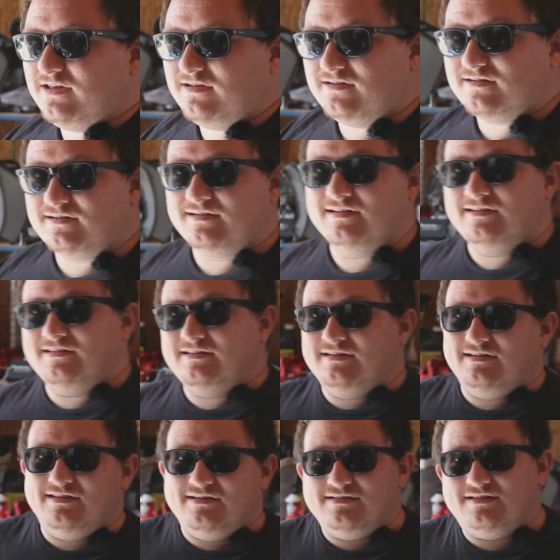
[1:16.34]
here.
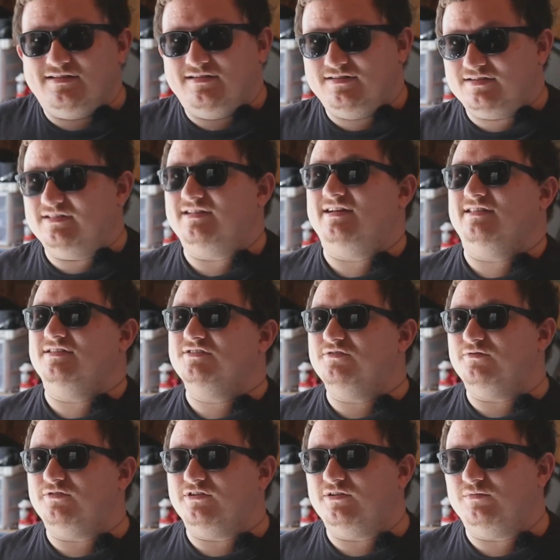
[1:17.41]
There's a lot that's
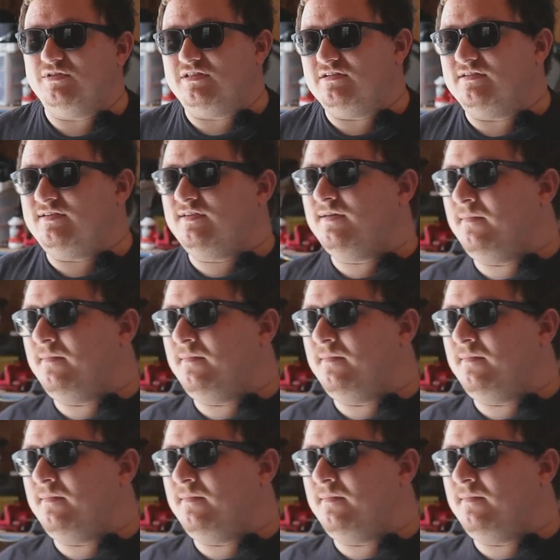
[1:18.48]
going on with this,